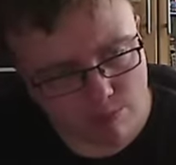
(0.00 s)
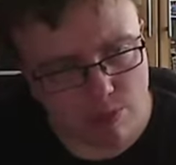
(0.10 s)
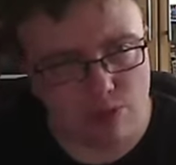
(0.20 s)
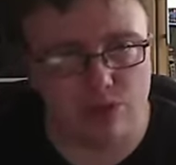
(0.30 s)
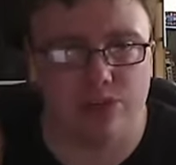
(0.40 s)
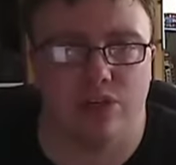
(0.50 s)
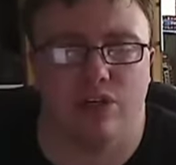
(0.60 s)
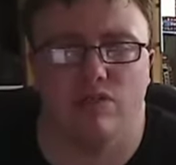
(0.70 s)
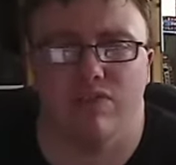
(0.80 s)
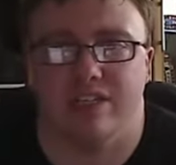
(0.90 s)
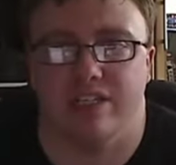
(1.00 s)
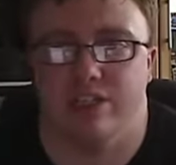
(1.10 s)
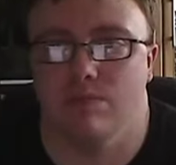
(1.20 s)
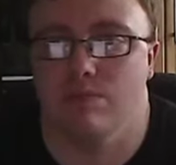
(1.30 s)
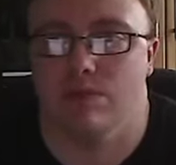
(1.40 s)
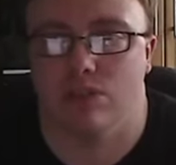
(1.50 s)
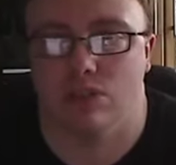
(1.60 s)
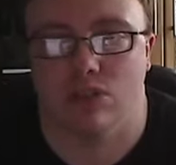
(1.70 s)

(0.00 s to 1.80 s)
but I redid them because